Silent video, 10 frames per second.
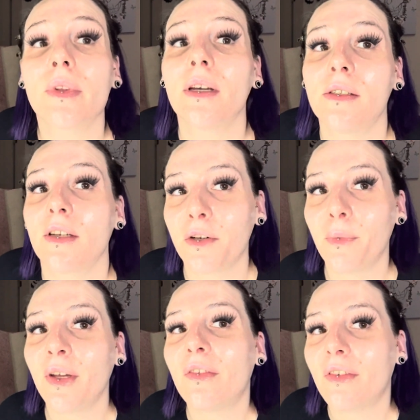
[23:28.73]
It's going to
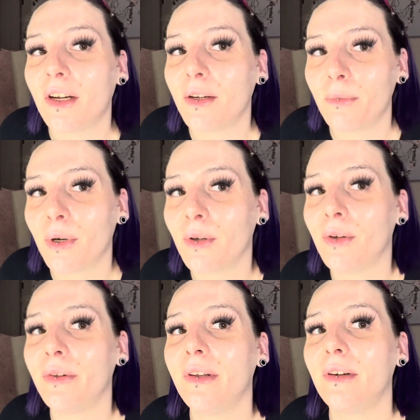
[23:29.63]
be a very
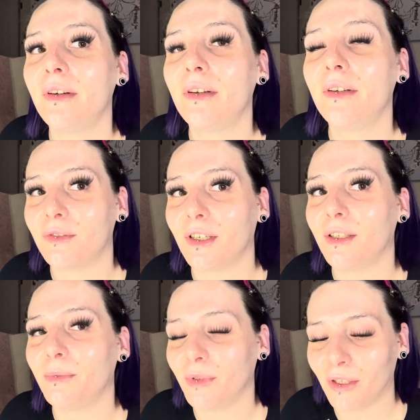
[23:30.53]
bold
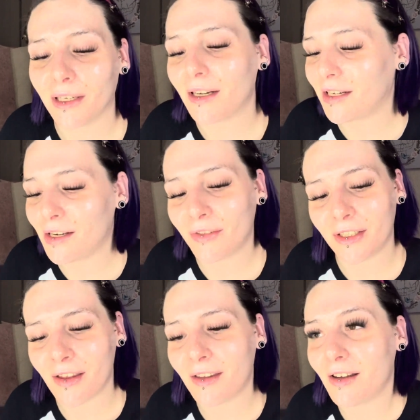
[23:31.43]
volume look, and I haven't
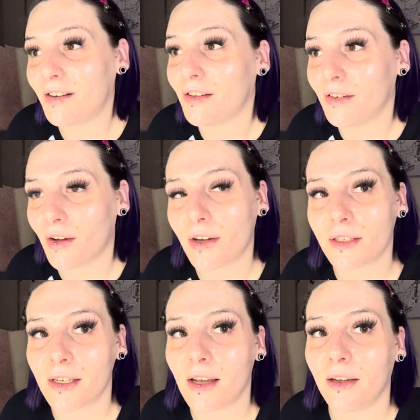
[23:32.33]
done that in a long
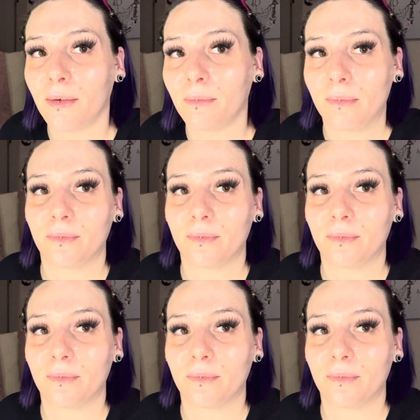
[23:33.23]
time.